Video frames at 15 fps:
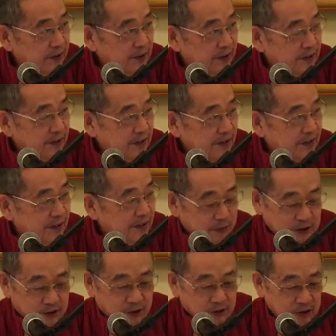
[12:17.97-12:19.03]
which are also
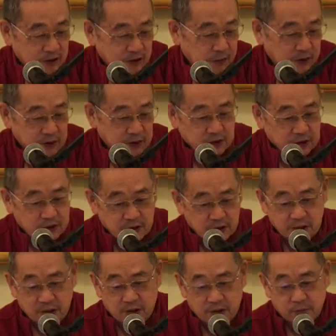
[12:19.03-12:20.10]
mentioned in this
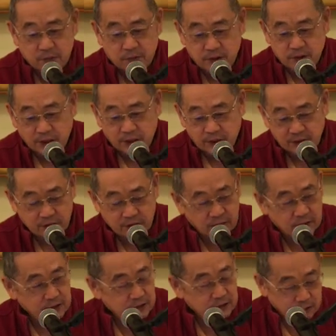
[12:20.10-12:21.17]
section also and
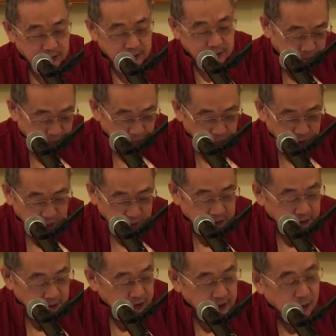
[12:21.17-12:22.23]
later in the
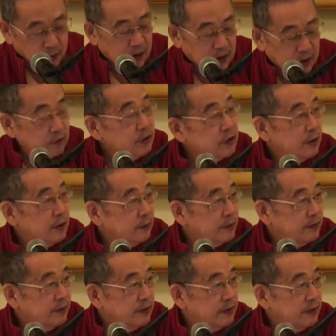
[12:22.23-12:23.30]
Bhagavatam.
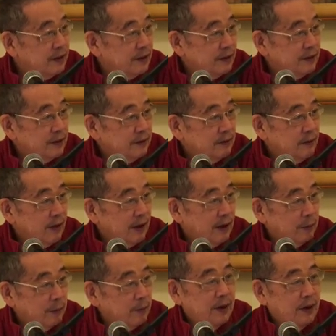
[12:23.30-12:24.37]

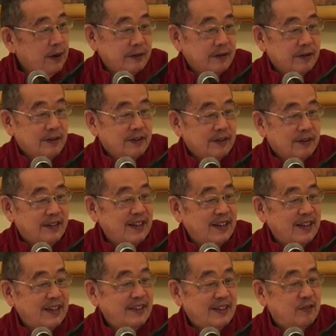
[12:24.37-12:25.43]
But they
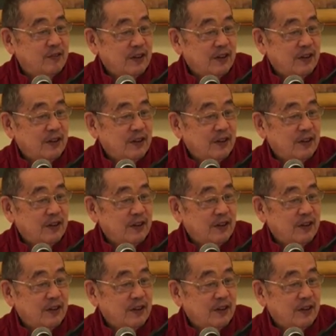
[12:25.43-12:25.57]
never